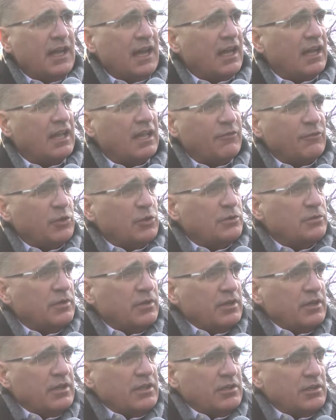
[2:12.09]
If
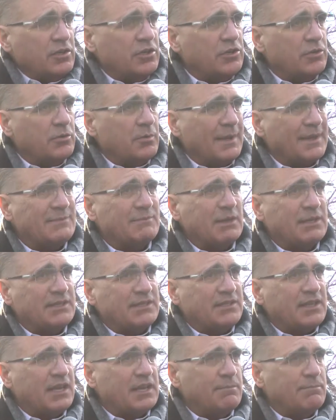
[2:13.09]
you might
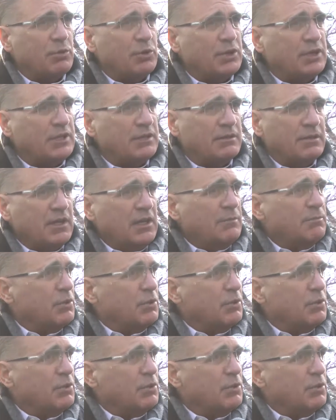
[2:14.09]
say putting